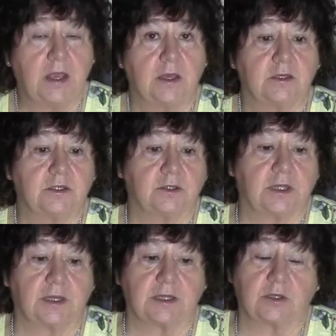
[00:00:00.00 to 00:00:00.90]
so
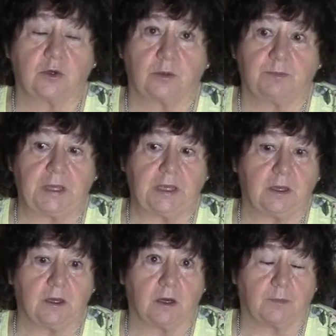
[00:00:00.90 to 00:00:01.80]
that it could be
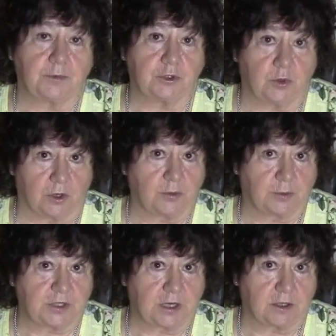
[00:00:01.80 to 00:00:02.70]
up to
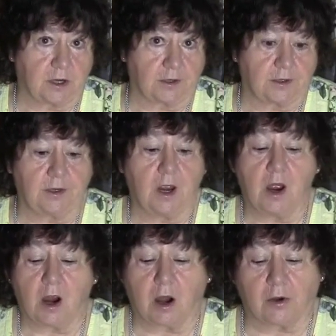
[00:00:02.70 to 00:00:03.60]
100% cotton
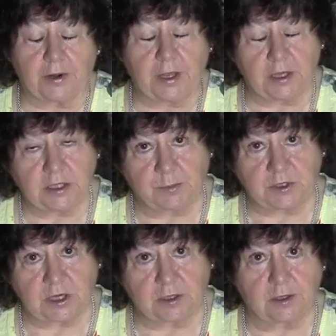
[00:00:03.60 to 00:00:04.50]
or
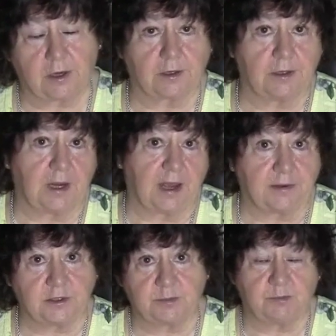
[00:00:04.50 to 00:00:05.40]
80% cotton
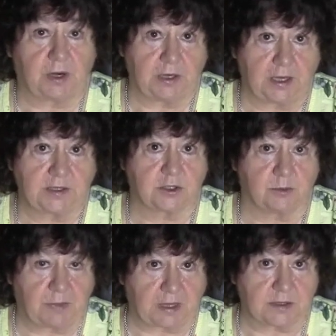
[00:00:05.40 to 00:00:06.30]
and polyester
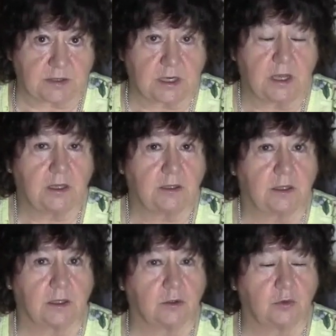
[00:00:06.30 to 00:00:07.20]
mixed.
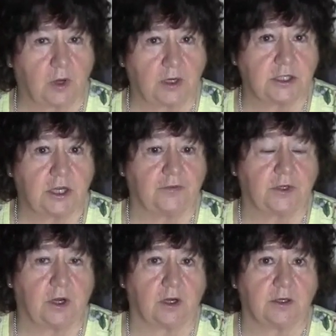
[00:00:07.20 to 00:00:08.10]
The quality of the
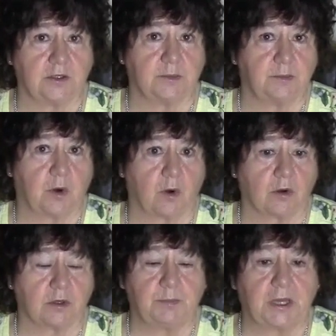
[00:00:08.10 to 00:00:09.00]
cotton is
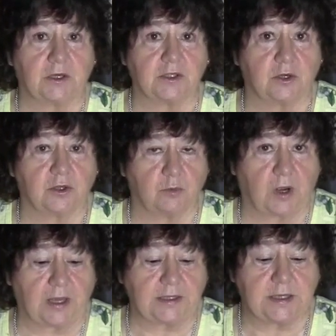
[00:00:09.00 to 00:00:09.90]
important because
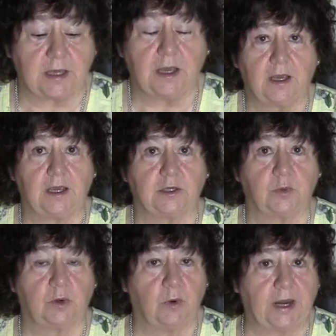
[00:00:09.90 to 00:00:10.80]
otherwise it
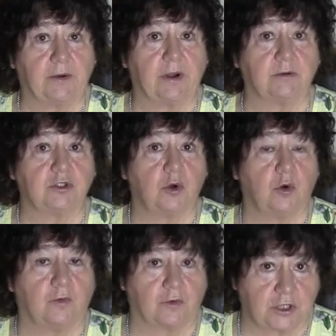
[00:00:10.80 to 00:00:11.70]
will wear out
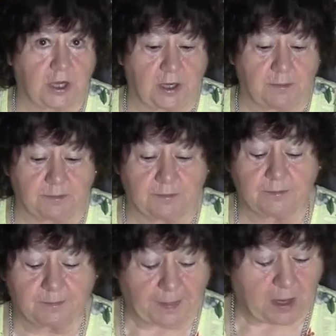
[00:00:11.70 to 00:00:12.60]
over time.
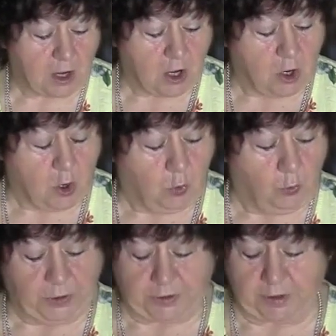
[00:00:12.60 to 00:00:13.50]

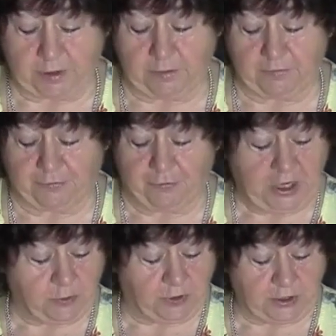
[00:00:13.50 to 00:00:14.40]
With
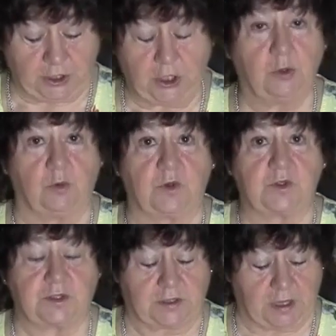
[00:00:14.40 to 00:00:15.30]
frequent
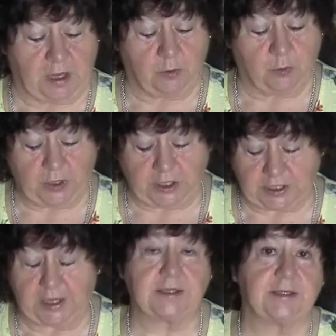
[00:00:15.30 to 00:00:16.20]
use, the wheat
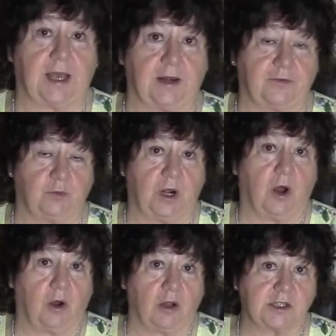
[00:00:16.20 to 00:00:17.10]
itself will
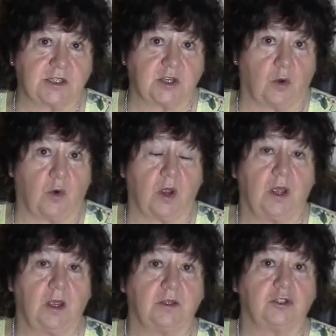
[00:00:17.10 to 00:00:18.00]
also
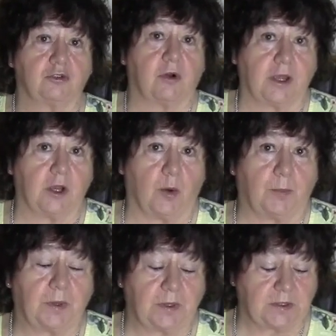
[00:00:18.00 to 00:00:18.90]
dry
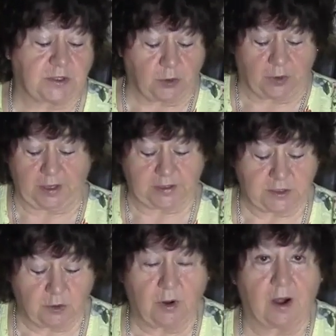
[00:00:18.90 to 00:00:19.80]
up. So it's
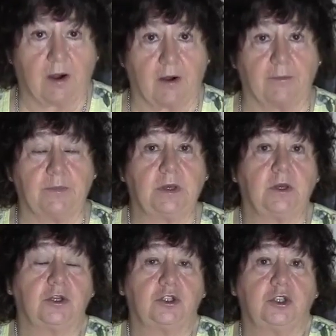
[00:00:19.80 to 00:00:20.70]
no harm
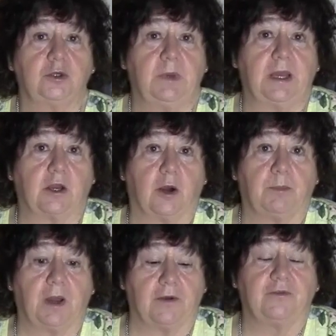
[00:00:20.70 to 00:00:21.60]
to make up
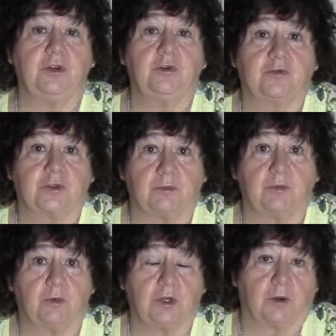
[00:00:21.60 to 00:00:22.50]
a few of
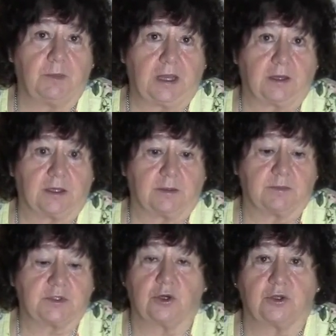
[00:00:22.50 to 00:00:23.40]
them while you're making them,
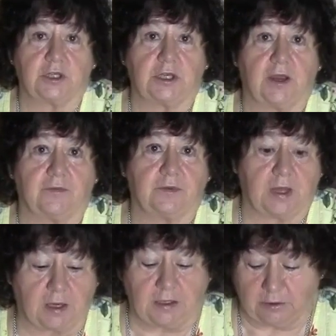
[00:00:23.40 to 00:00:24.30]
so that
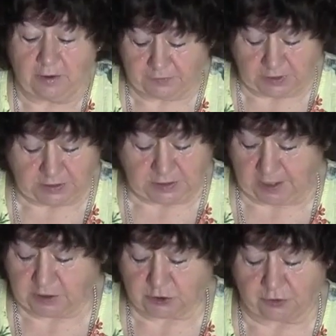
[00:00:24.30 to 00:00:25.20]
you have these
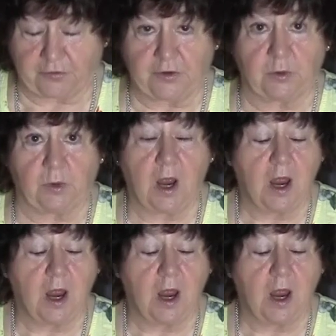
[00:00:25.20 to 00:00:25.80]
extra few.